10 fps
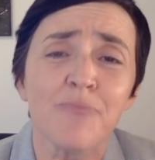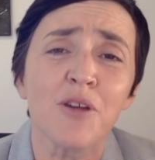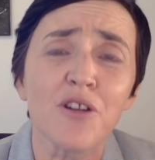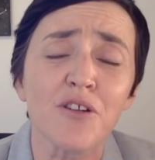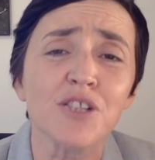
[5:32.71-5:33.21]
I'm
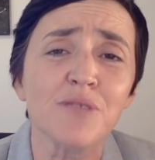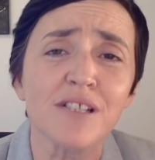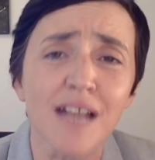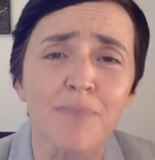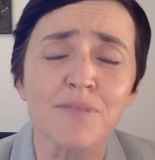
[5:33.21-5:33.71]
not going to
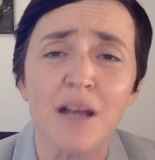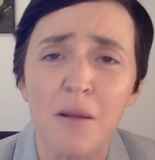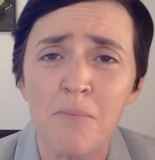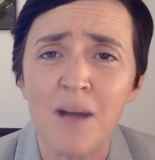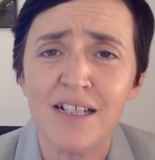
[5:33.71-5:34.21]
adapt
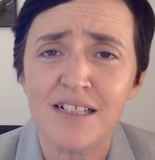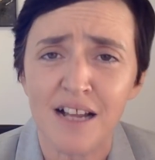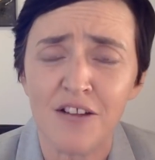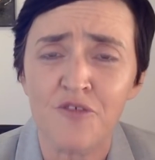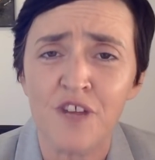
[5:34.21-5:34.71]

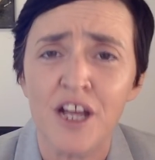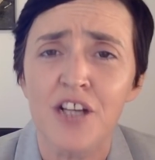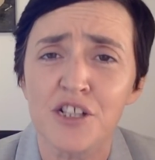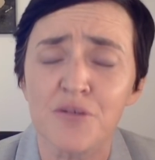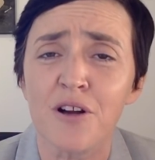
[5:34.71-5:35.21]
myself
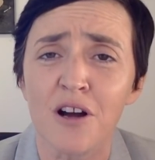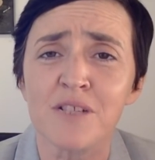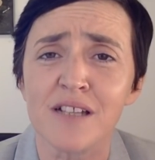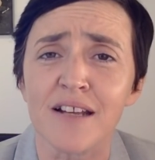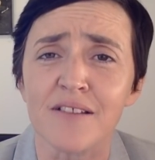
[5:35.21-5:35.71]
to
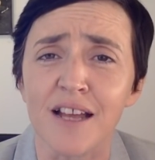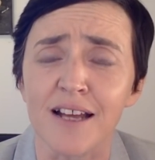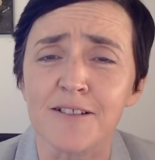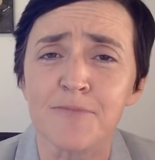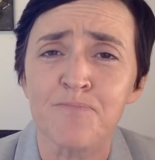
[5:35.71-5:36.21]
accommodate
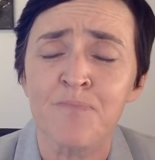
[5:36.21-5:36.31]
that.